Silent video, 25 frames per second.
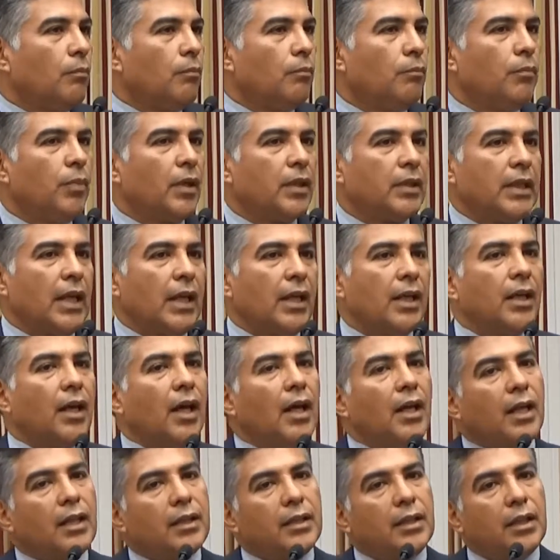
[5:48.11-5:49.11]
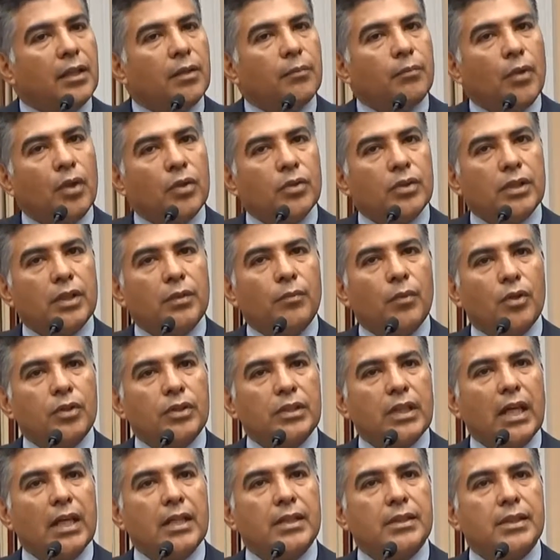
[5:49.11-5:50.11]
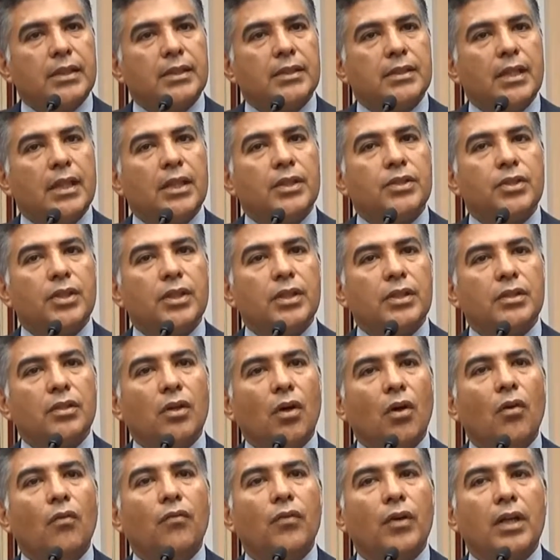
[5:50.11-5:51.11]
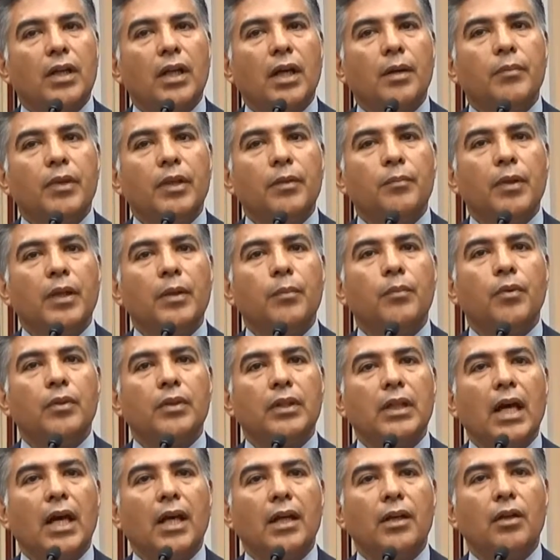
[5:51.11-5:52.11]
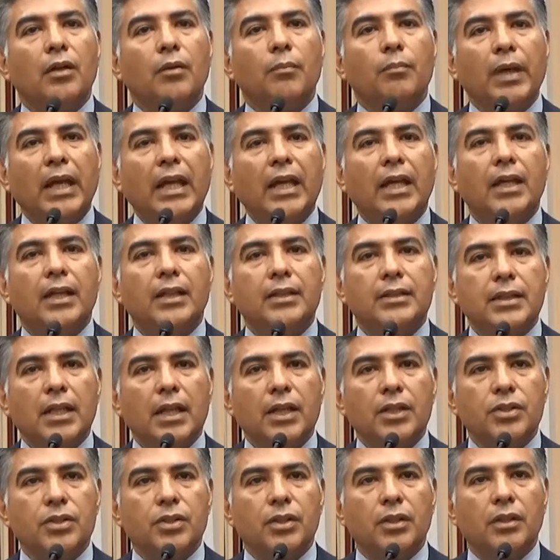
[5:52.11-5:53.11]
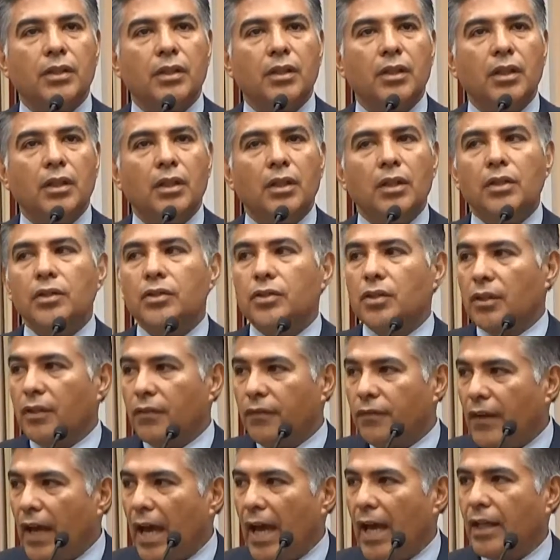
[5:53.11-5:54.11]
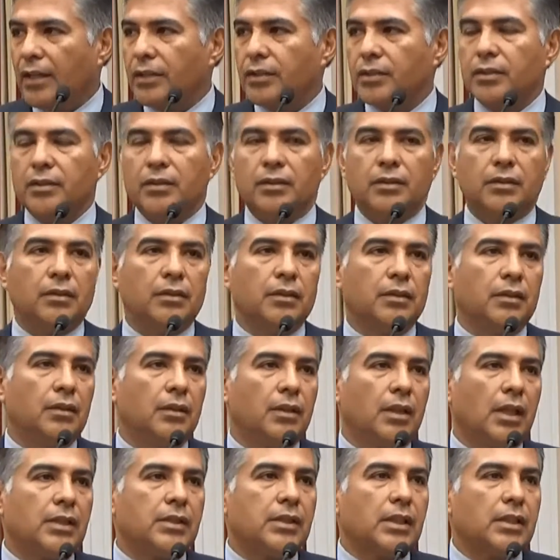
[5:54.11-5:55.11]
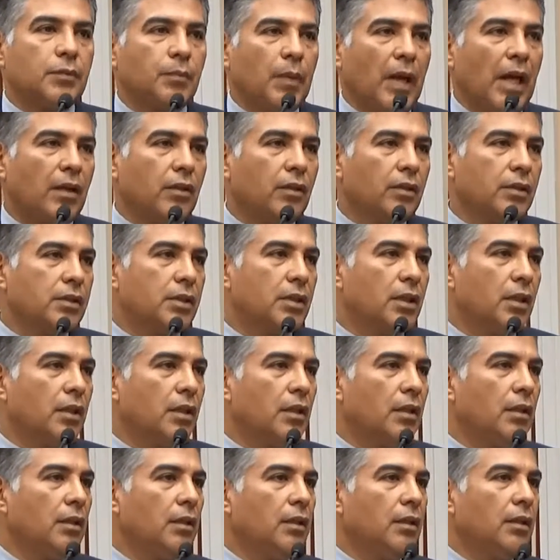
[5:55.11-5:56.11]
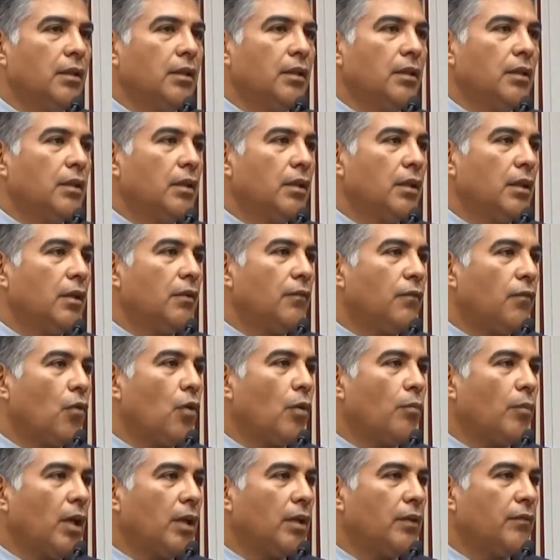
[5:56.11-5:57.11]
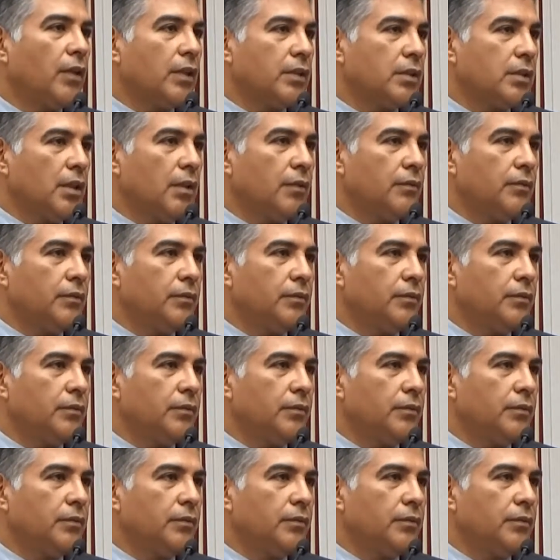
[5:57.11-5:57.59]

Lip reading: but thank God, I think in most cases, it's just overcoming people not paying attention to the facts, as this panel is going to inform all of us of.